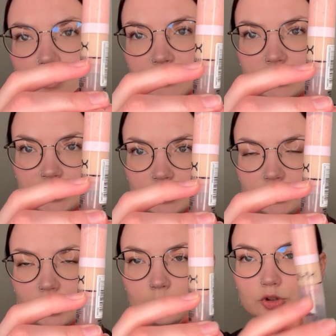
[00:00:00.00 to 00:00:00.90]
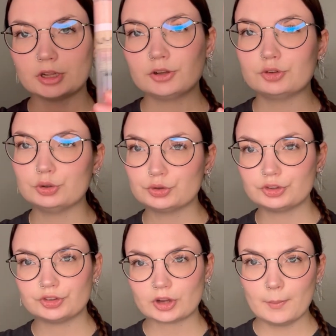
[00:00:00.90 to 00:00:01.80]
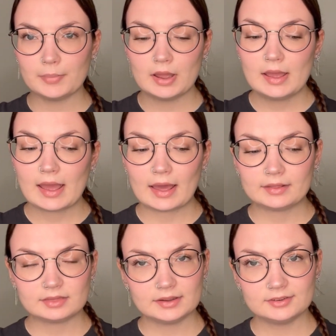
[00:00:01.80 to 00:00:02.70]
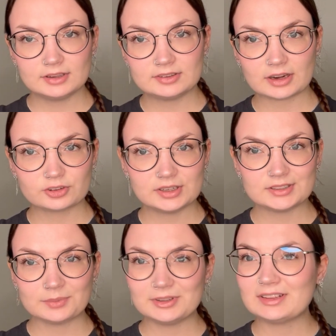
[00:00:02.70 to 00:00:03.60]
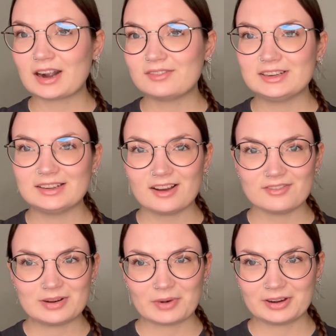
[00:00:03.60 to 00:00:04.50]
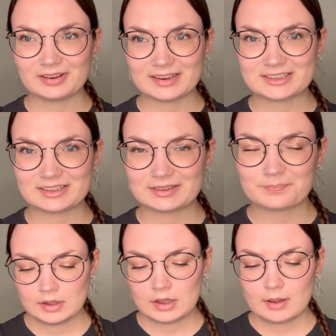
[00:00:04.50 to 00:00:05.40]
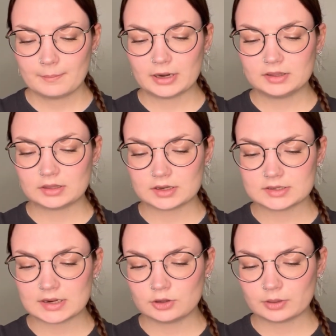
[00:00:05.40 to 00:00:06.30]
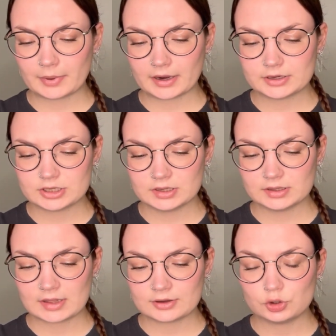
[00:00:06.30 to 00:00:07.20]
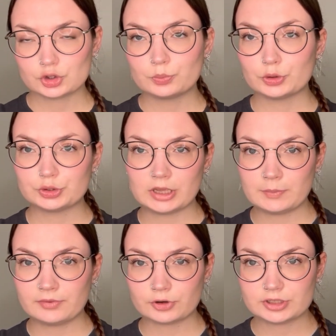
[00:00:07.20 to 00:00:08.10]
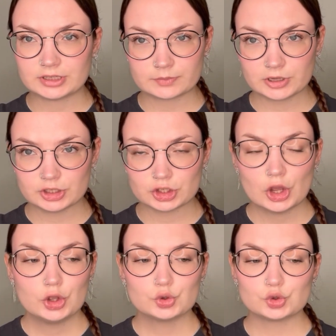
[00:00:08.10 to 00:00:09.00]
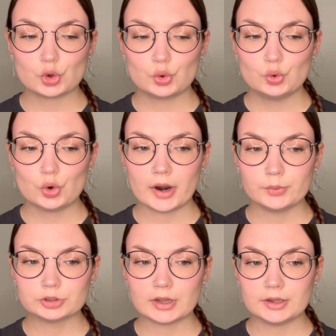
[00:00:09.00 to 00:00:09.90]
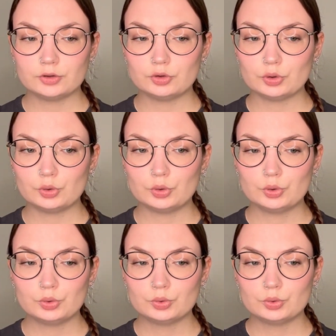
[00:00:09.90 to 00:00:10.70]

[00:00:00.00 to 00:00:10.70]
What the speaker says: here. I would like to use this up, and this is actually something that I really love in my collection. But it does say on the packaging that you're supposed to keep it for 6 months, so I would like to